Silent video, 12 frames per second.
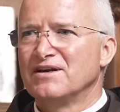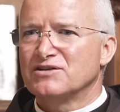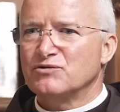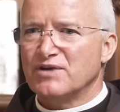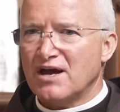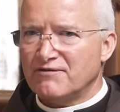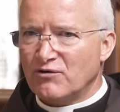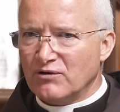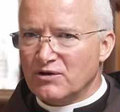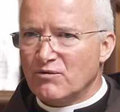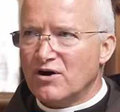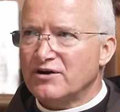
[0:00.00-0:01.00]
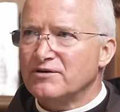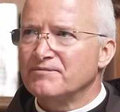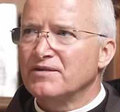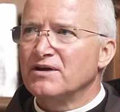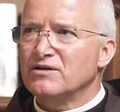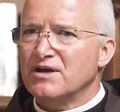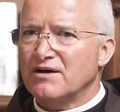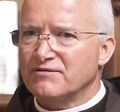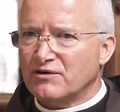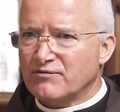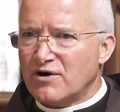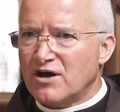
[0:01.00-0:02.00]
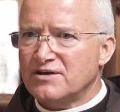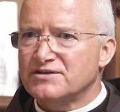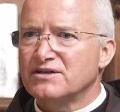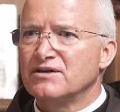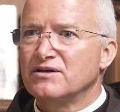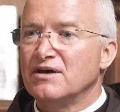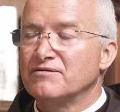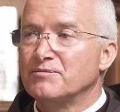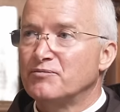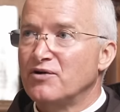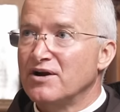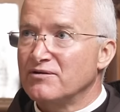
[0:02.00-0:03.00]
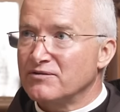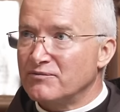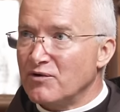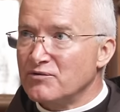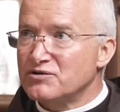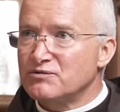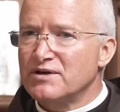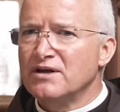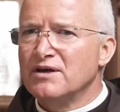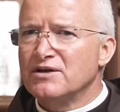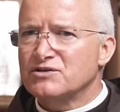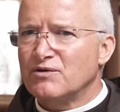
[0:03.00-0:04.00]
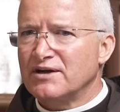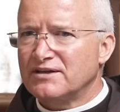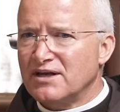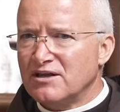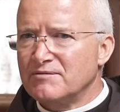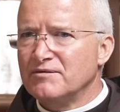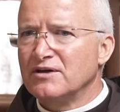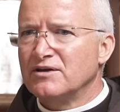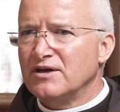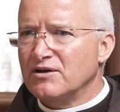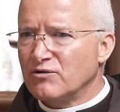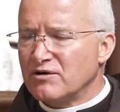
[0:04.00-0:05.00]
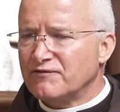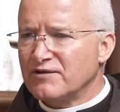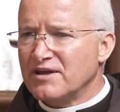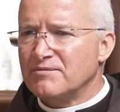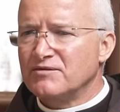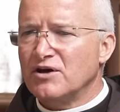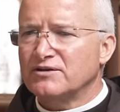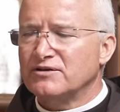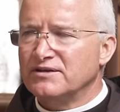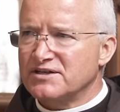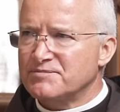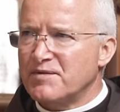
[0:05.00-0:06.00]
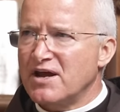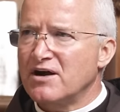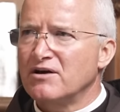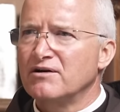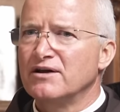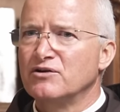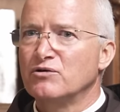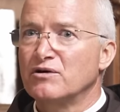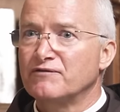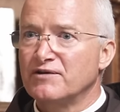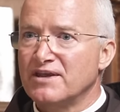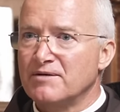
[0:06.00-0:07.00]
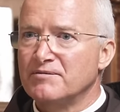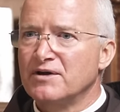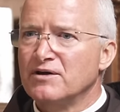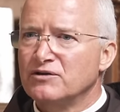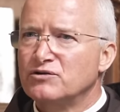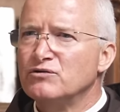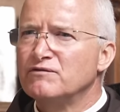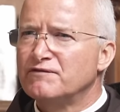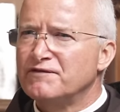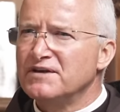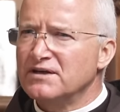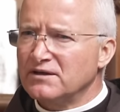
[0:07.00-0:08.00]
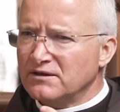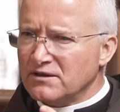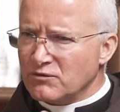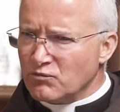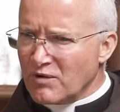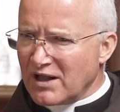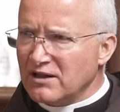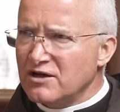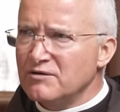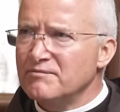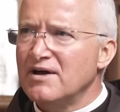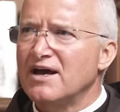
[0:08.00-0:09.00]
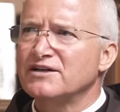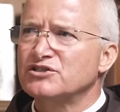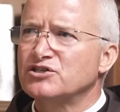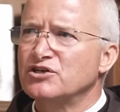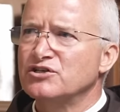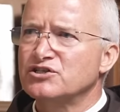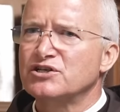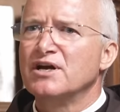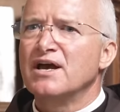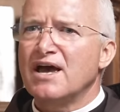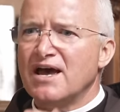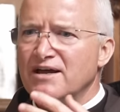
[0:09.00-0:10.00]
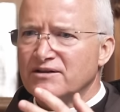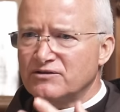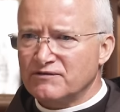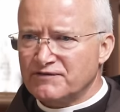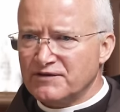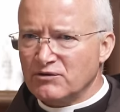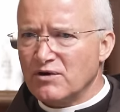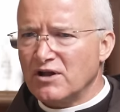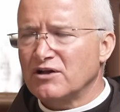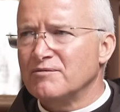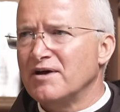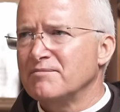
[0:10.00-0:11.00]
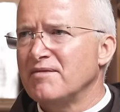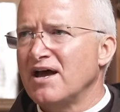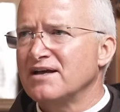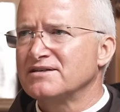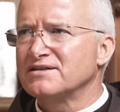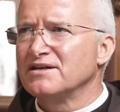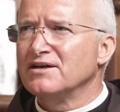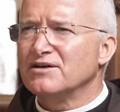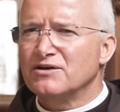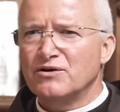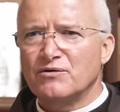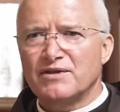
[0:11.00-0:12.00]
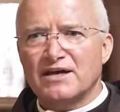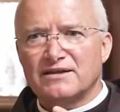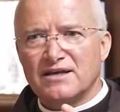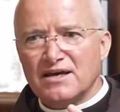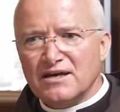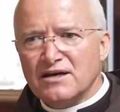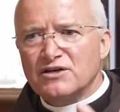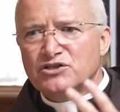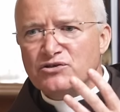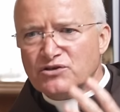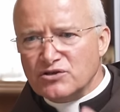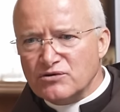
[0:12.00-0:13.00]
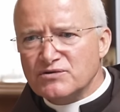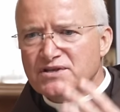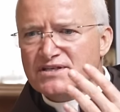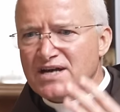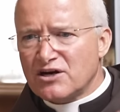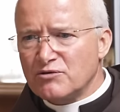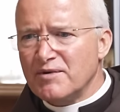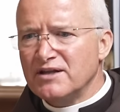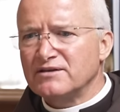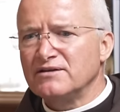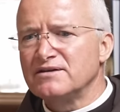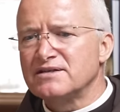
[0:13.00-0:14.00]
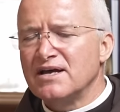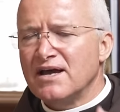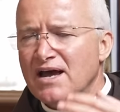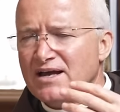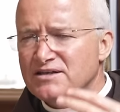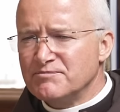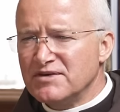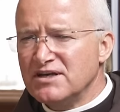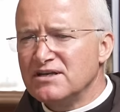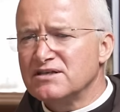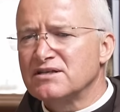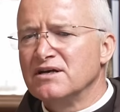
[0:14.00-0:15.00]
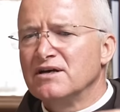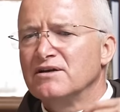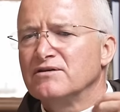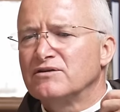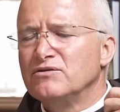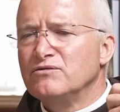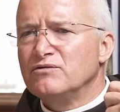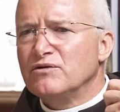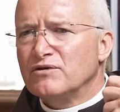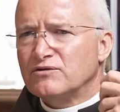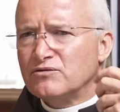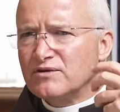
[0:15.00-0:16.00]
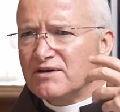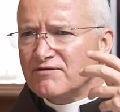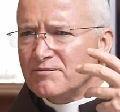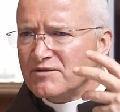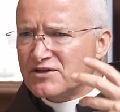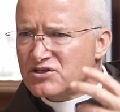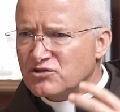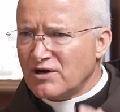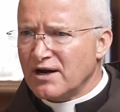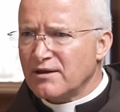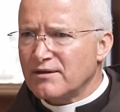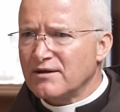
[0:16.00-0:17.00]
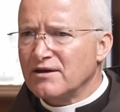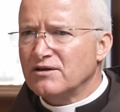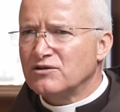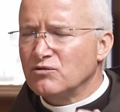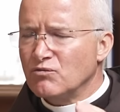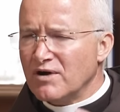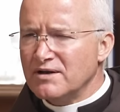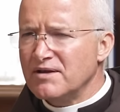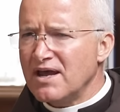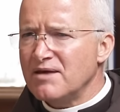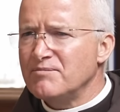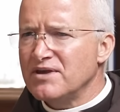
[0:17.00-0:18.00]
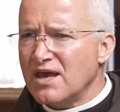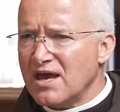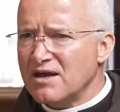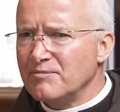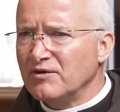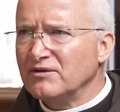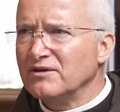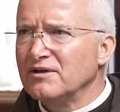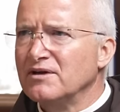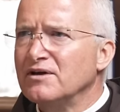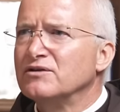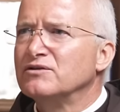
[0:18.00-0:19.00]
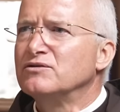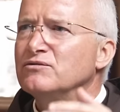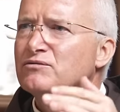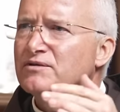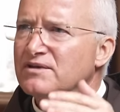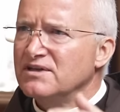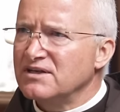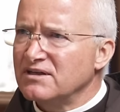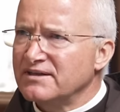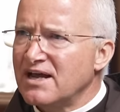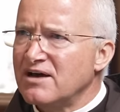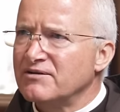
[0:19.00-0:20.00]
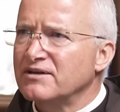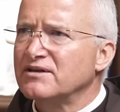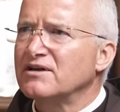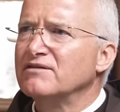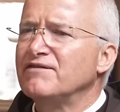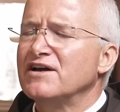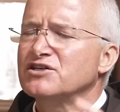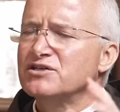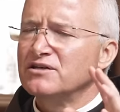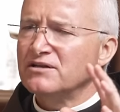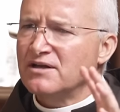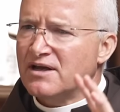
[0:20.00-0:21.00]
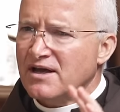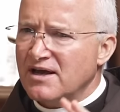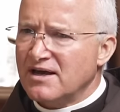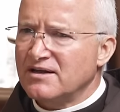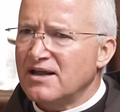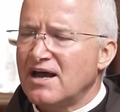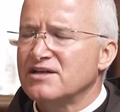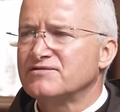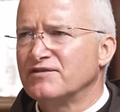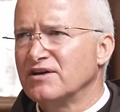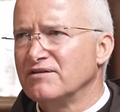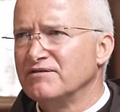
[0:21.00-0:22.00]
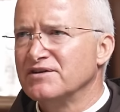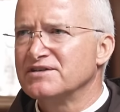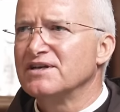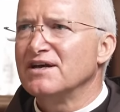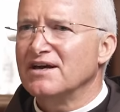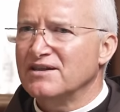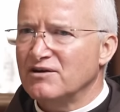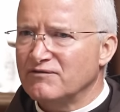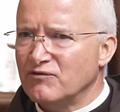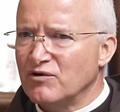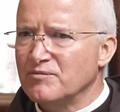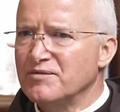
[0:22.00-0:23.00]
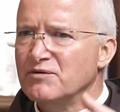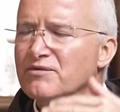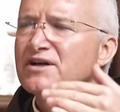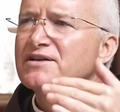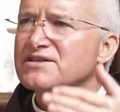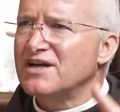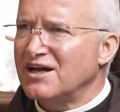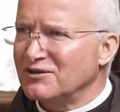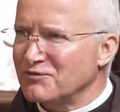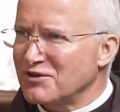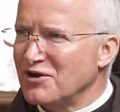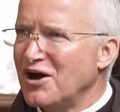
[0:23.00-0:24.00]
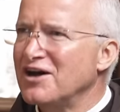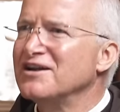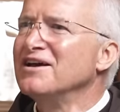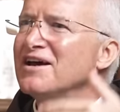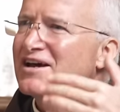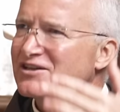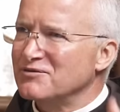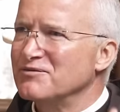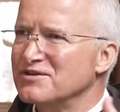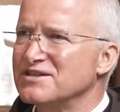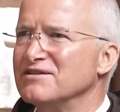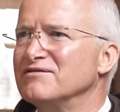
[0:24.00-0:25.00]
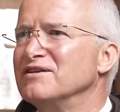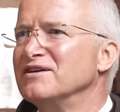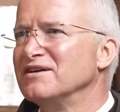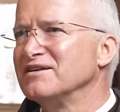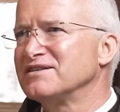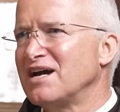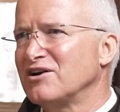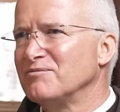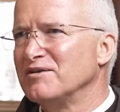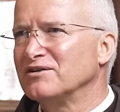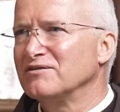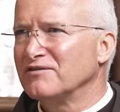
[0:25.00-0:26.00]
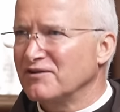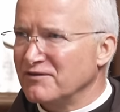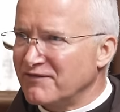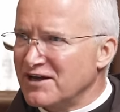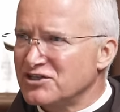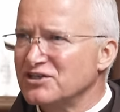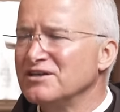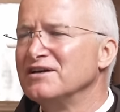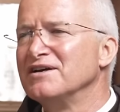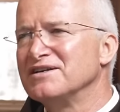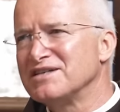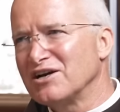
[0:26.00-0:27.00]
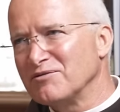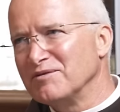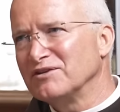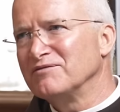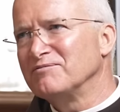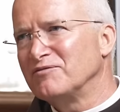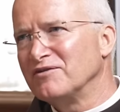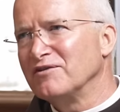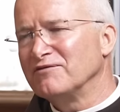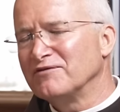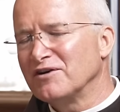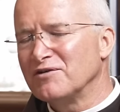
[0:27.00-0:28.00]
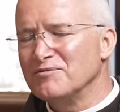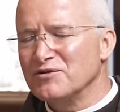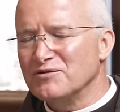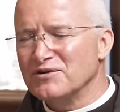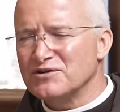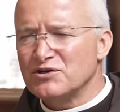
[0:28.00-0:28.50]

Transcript: So you have holy water, you have the cross, you have the prayer of the rosary. So I tell them, in order for them not to despair, in order for them to feel welcome at church and to feel welcome at Mass, you know, that they should use the sacramentals as means to give them the strength to one day be able to kneel down at the confessional and ask forgiveness and therefore be reconciled with God and to receive the sacrament of confession, sacrament of communion.